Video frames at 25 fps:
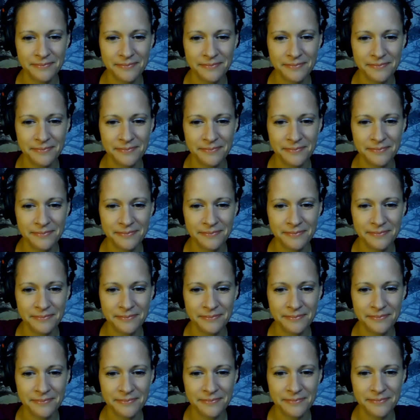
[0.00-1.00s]

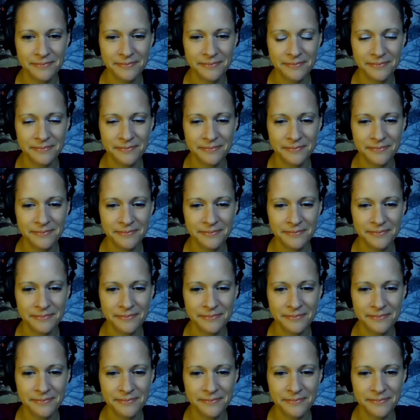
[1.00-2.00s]

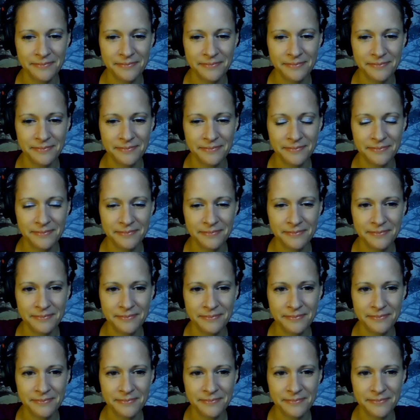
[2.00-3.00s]

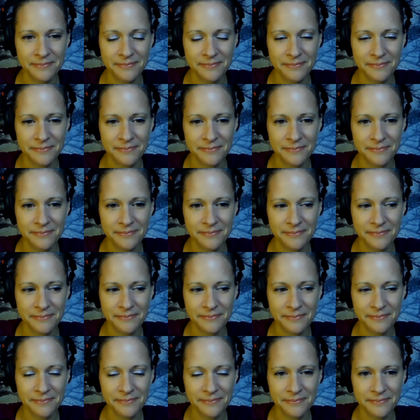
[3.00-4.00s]

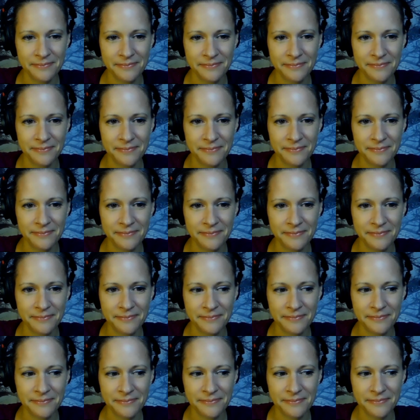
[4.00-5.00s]

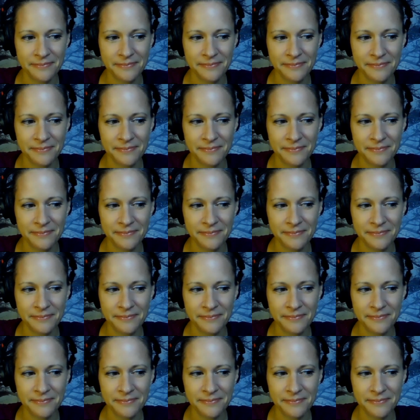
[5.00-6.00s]

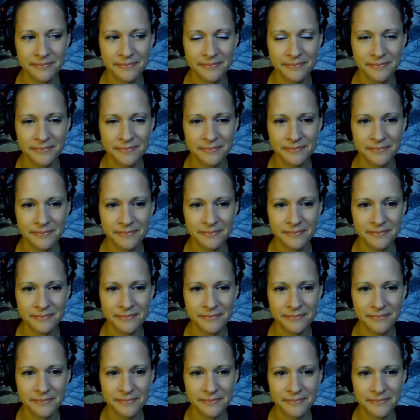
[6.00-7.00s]

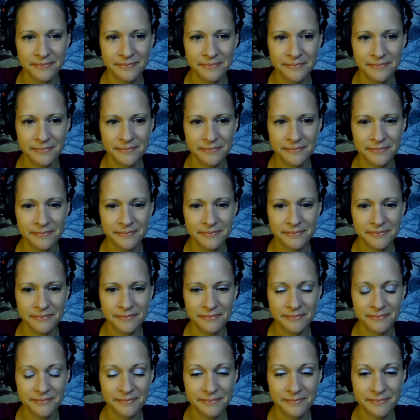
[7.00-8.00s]
The person shown says nothing.